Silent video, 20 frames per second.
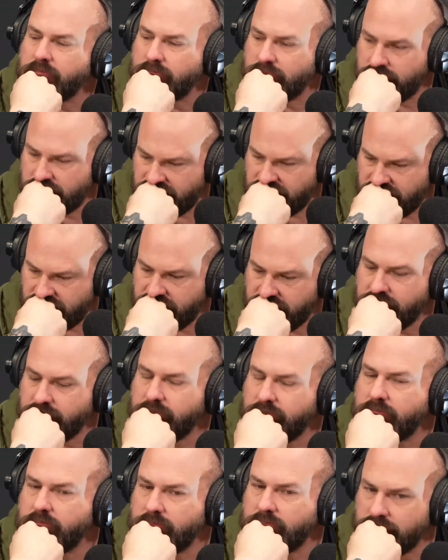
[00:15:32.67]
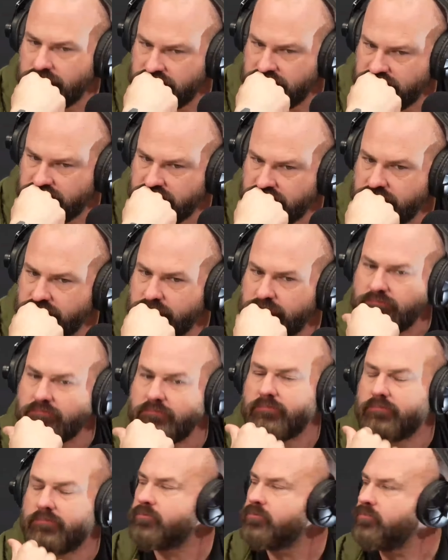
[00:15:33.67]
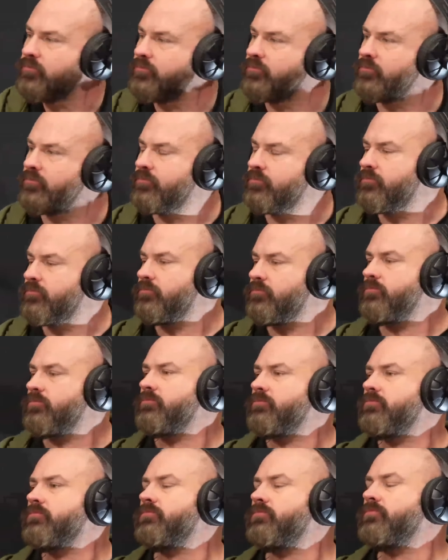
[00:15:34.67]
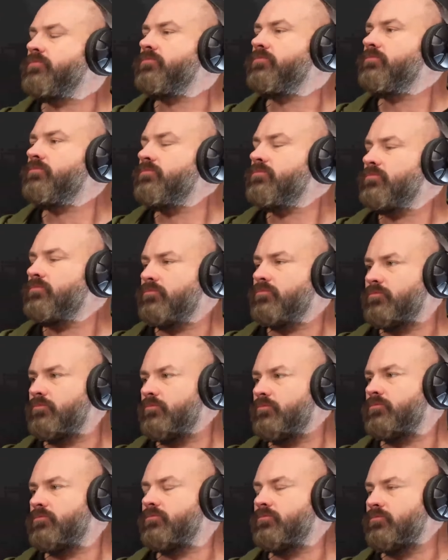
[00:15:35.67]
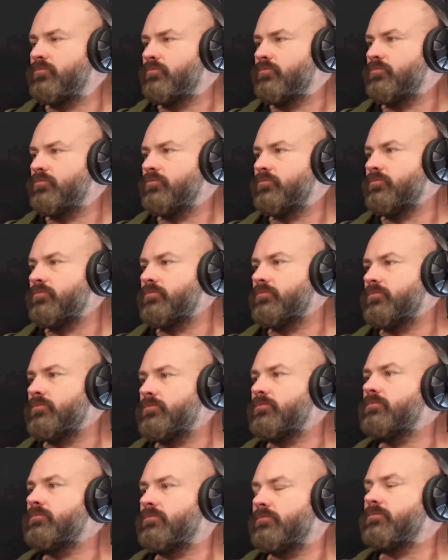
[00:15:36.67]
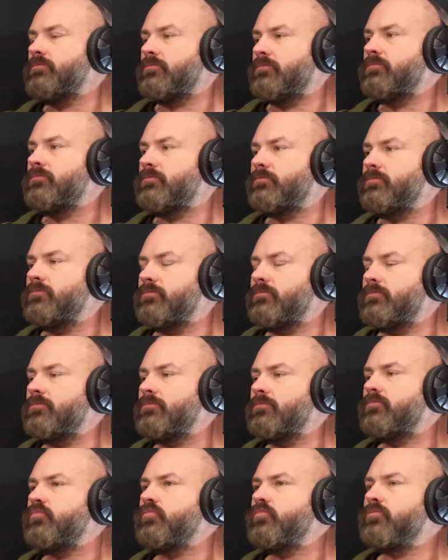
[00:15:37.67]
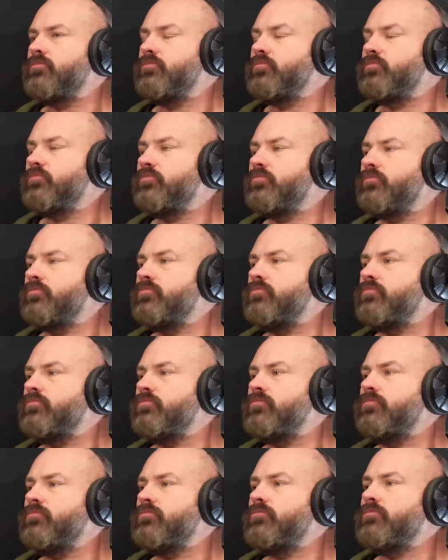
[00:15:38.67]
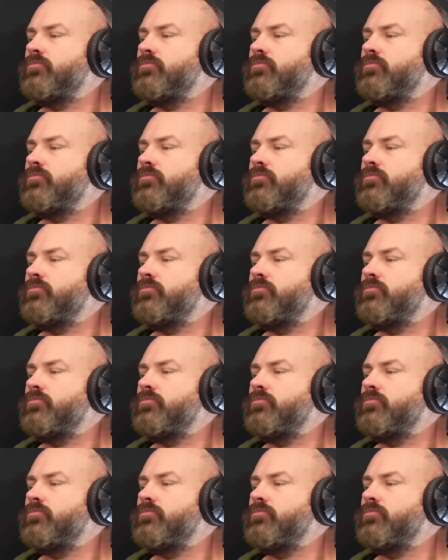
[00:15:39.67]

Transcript: The person shown says nothing.